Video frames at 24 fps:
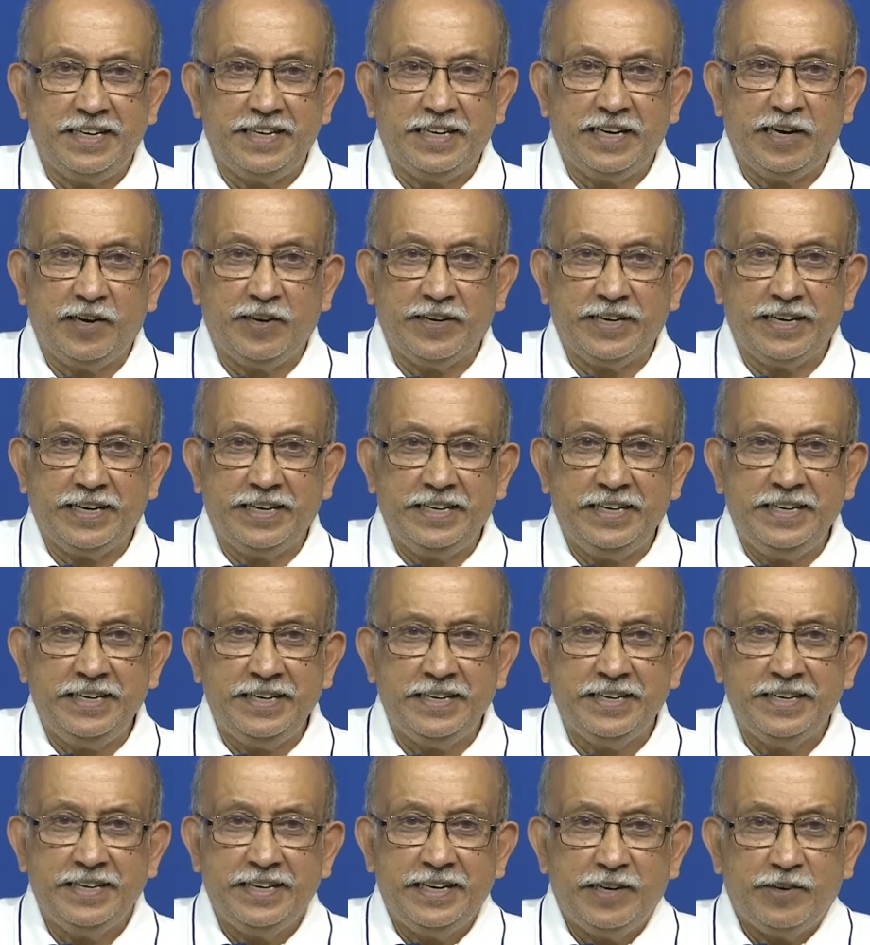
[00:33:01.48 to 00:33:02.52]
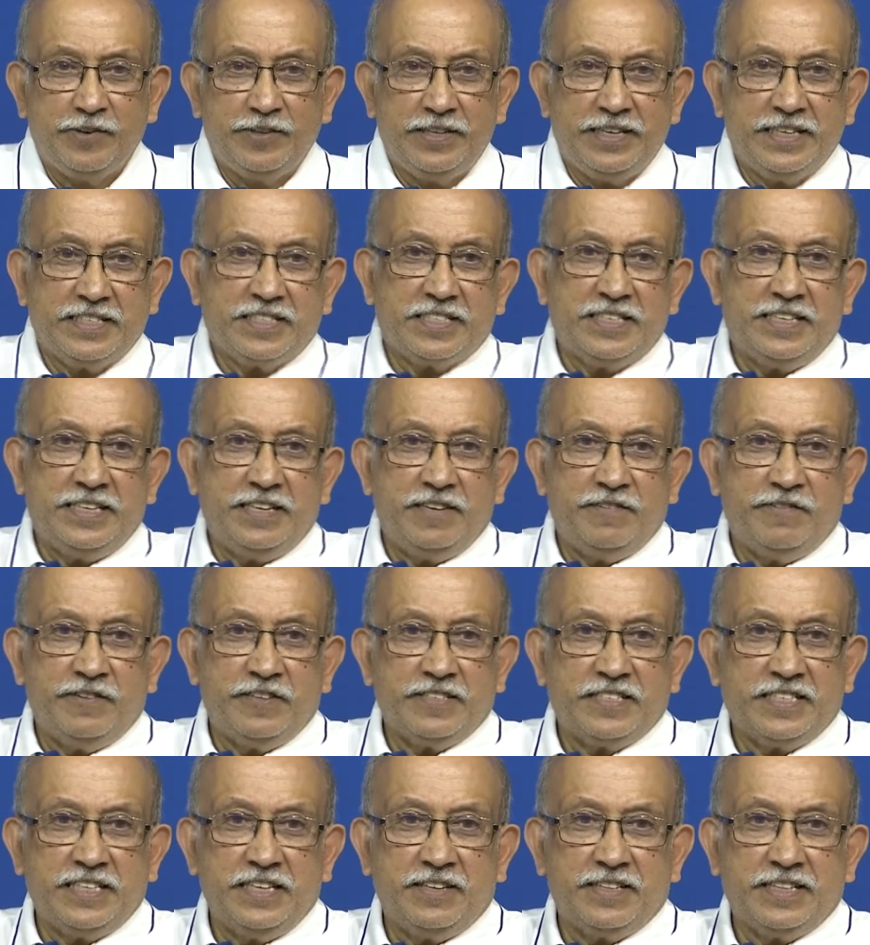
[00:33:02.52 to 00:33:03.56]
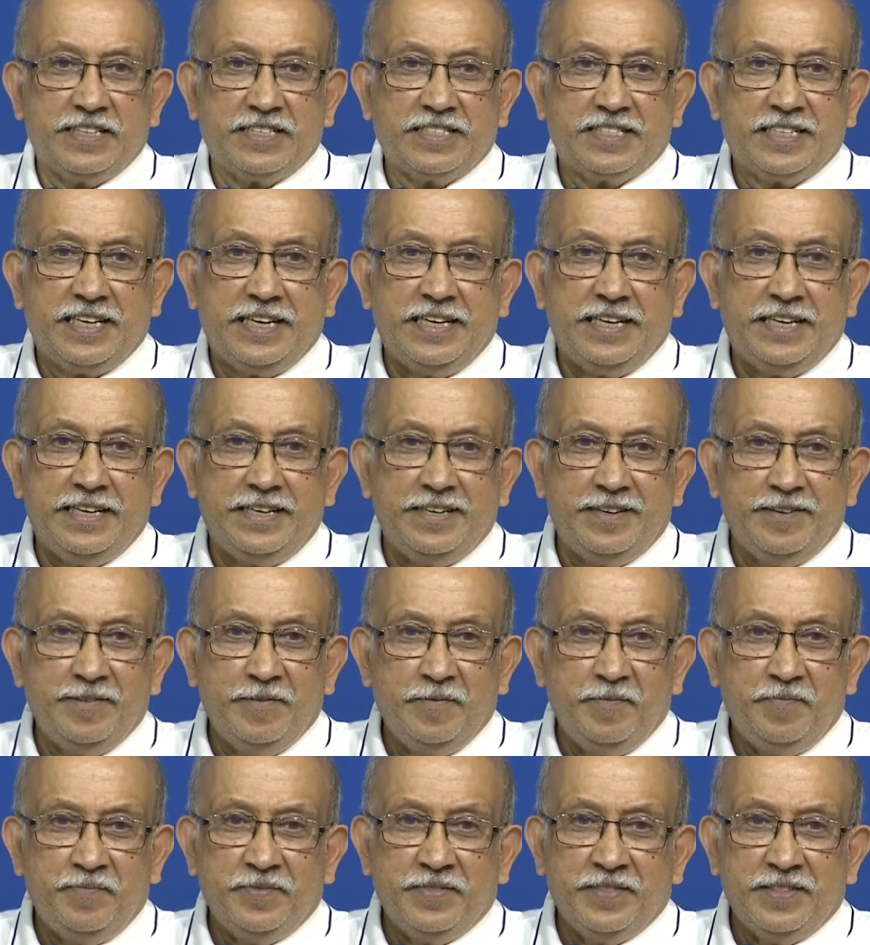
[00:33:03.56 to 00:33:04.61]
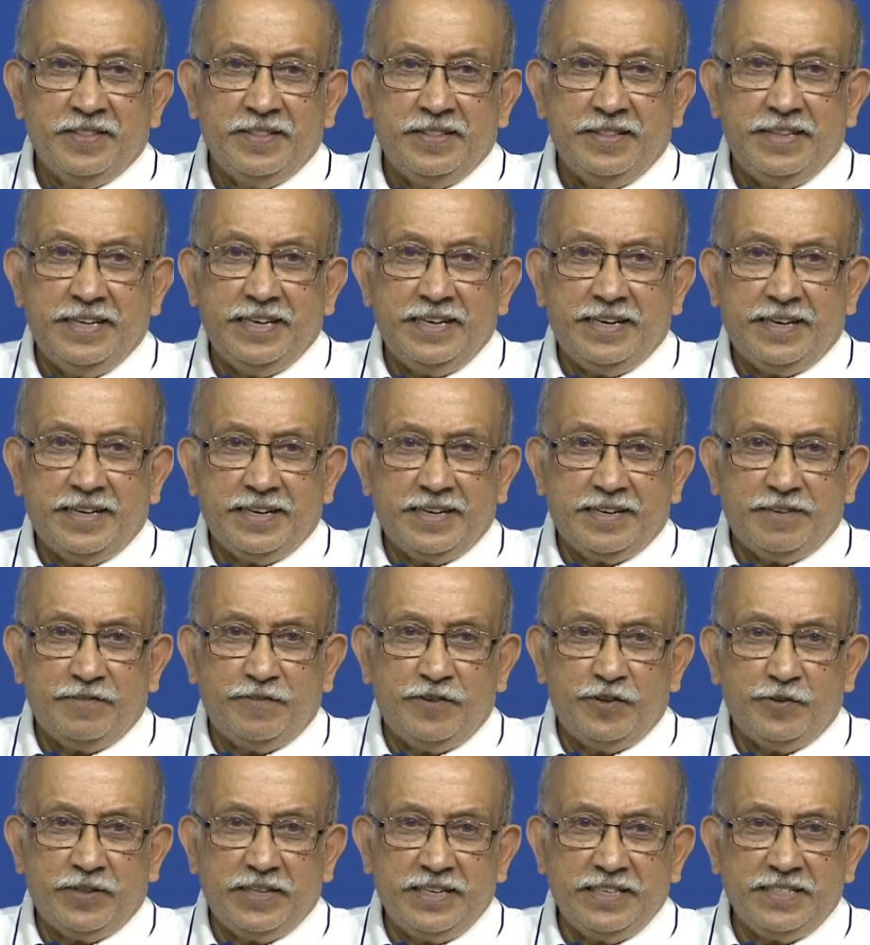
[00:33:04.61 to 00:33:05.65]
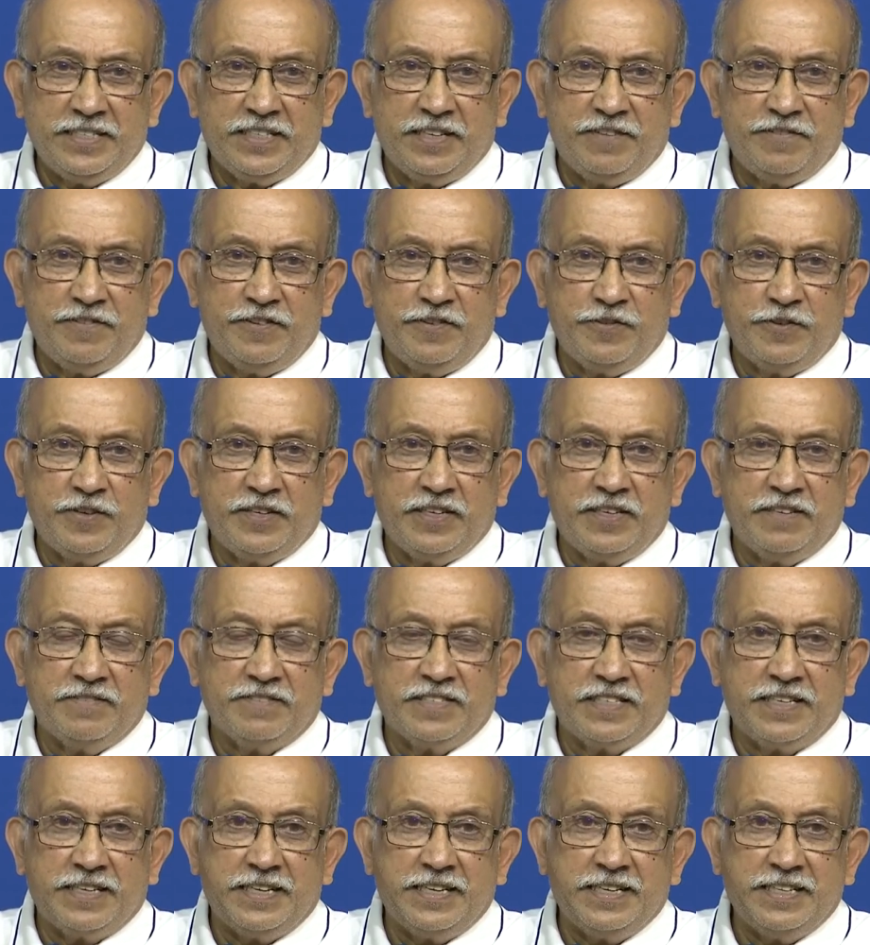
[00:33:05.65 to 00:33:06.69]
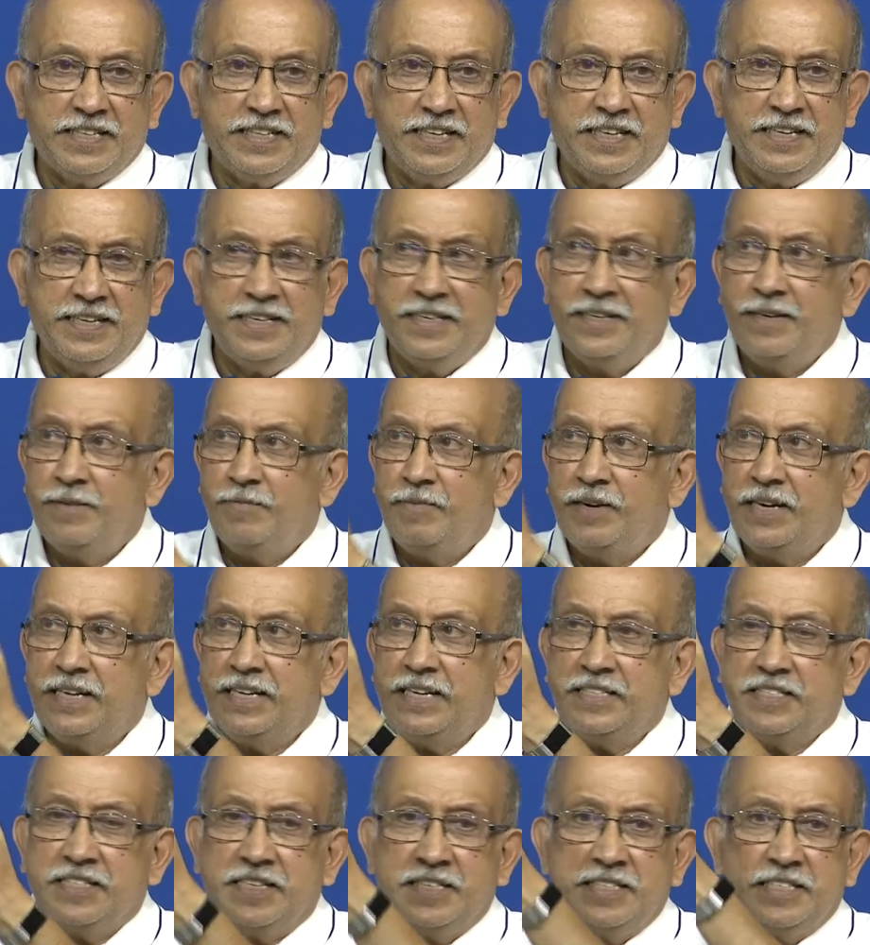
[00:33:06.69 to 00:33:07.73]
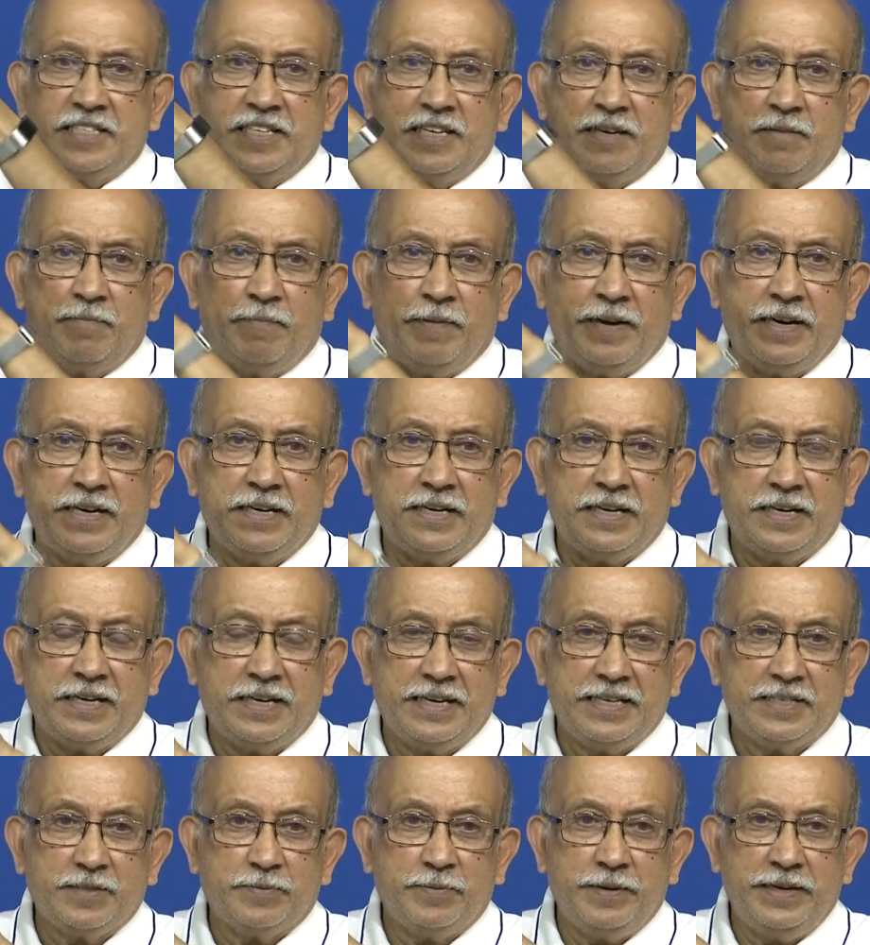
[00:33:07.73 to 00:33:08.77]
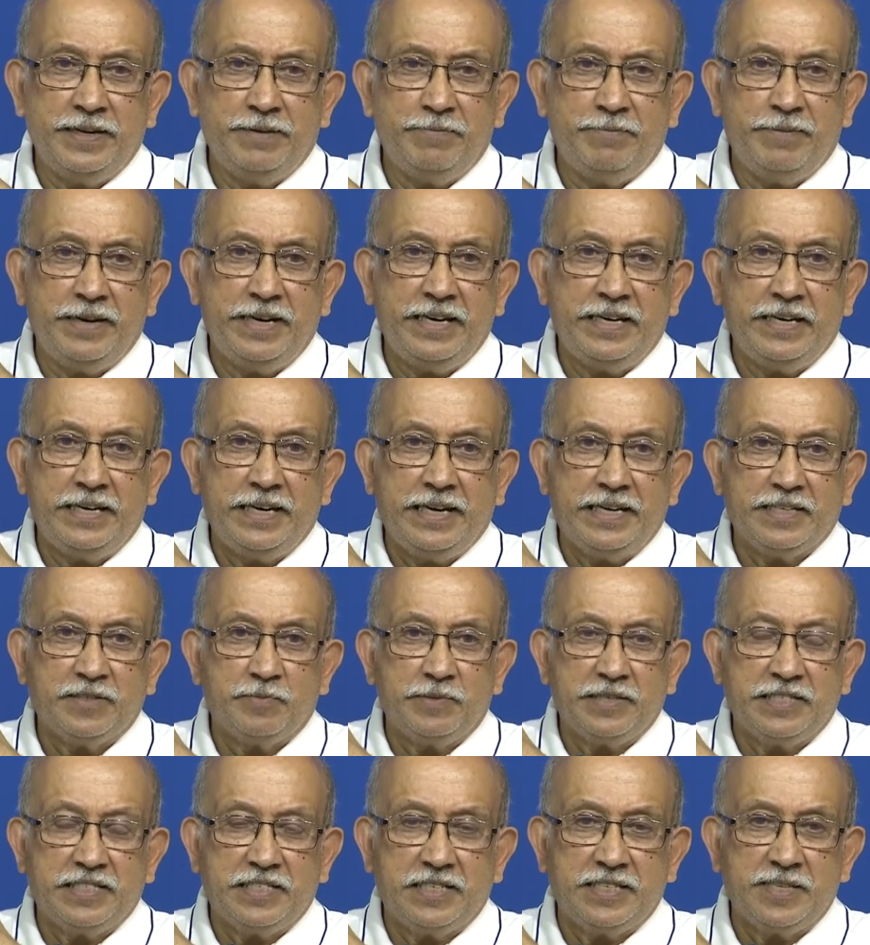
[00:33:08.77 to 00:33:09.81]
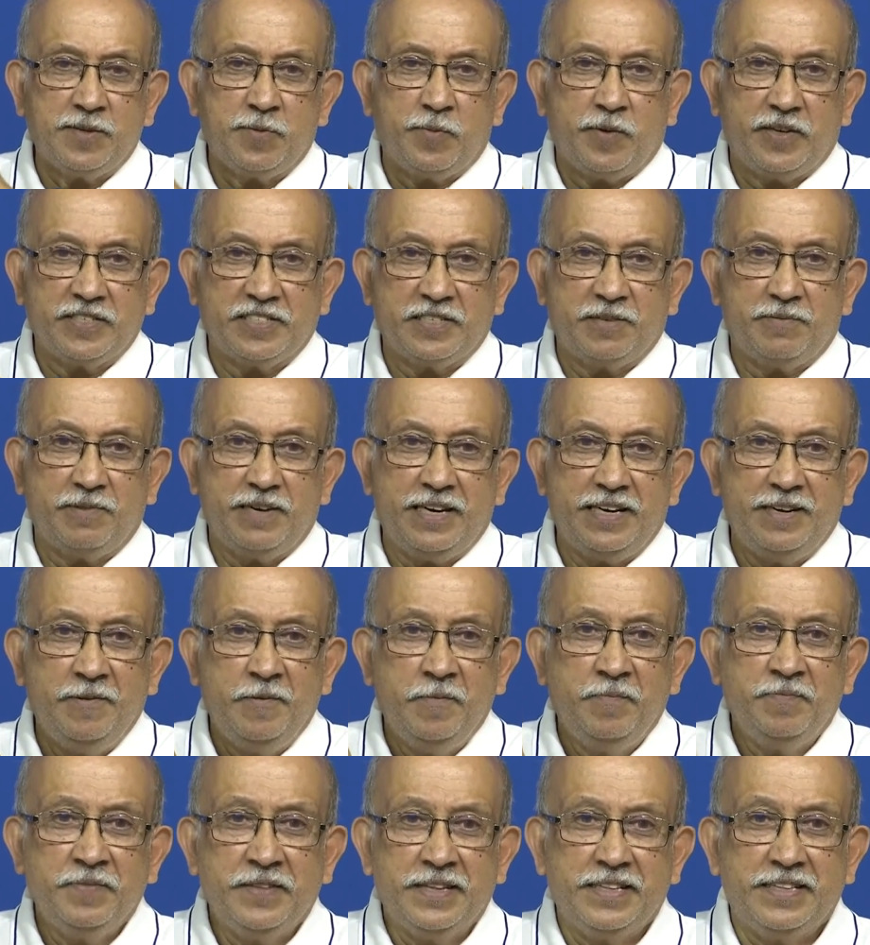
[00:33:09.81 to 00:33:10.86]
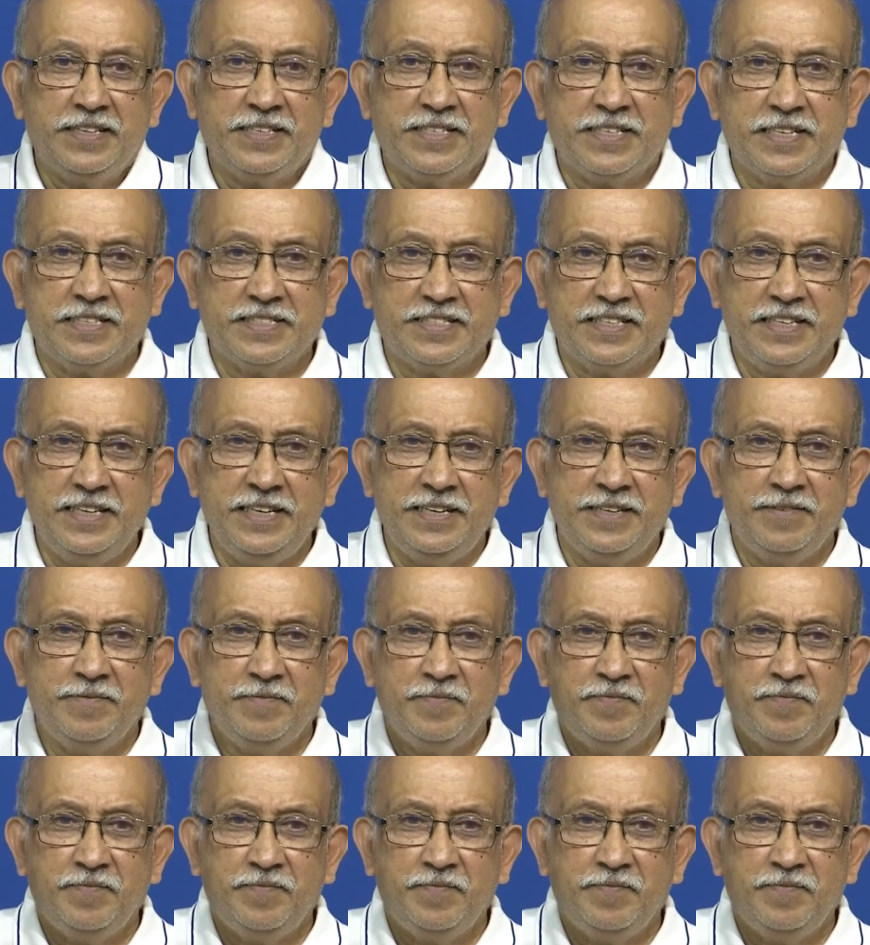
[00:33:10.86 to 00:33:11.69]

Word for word: little organic to the extent if you see on the side there are a few things a few curves or anything, but the essential part has been made as much as possible. This is the